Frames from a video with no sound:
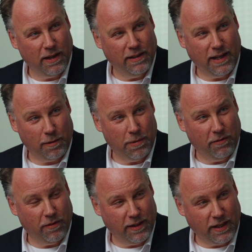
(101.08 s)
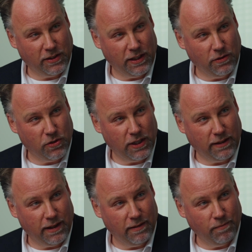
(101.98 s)
that'll be a fantastic new
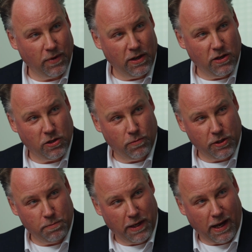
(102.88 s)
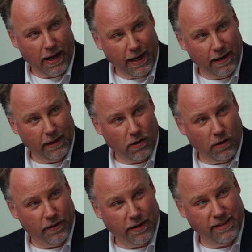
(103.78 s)
setting. So what's behind it
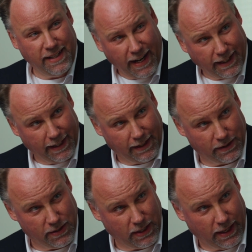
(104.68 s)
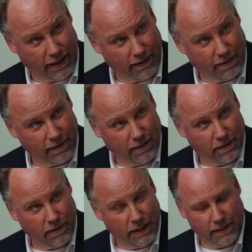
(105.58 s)
on the technical side,
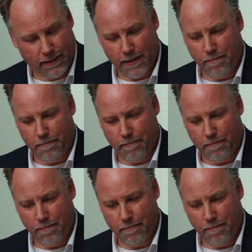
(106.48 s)
right,